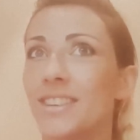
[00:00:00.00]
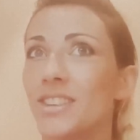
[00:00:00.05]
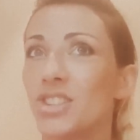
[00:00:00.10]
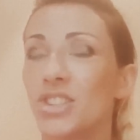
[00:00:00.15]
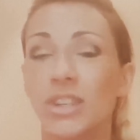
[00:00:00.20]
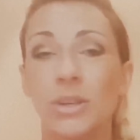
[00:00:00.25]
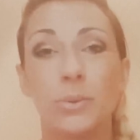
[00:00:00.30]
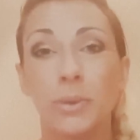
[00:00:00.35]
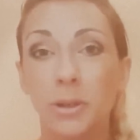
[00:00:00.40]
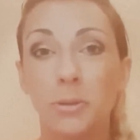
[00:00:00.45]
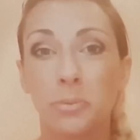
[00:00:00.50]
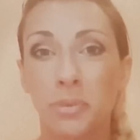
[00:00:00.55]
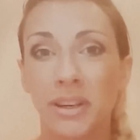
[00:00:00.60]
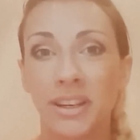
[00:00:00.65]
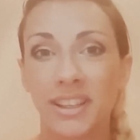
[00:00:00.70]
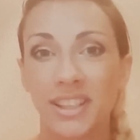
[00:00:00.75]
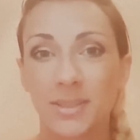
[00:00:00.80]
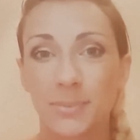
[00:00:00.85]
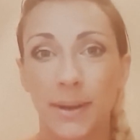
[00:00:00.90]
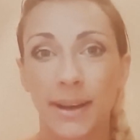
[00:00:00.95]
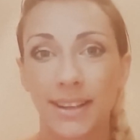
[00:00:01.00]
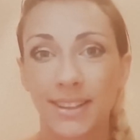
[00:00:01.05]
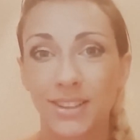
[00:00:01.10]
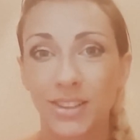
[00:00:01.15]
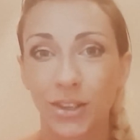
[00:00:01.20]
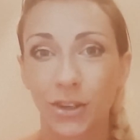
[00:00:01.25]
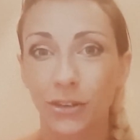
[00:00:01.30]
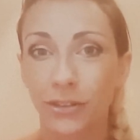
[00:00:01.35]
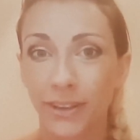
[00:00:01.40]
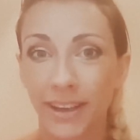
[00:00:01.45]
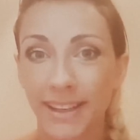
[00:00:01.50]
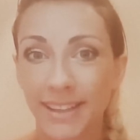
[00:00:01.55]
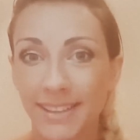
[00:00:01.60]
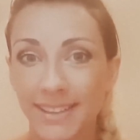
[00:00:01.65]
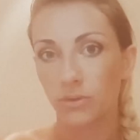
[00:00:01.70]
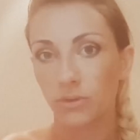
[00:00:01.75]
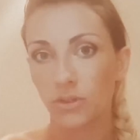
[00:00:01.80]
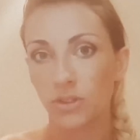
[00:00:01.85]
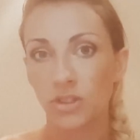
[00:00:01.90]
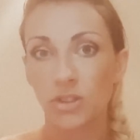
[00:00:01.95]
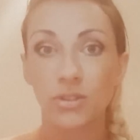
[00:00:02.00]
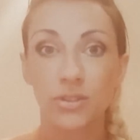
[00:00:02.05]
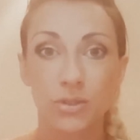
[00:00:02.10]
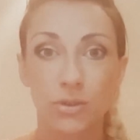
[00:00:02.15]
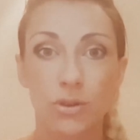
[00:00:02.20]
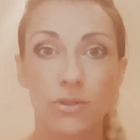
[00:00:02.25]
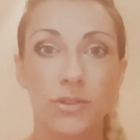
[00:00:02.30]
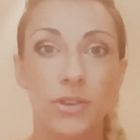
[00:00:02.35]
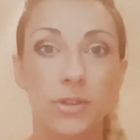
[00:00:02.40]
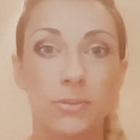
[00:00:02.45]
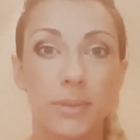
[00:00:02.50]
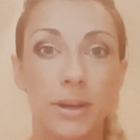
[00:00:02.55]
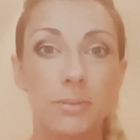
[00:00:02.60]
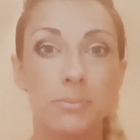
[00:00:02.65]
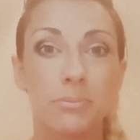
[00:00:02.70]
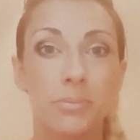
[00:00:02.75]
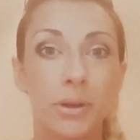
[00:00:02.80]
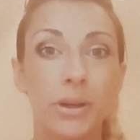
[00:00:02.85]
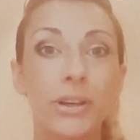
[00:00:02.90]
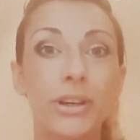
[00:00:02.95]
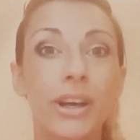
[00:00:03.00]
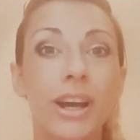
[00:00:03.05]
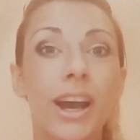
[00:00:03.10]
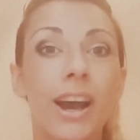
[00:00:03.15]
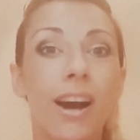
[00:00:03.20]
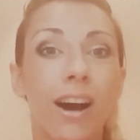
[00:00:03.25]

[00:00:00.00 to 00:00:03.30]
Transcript: She will bring a smile to your face. She also reviewed my book.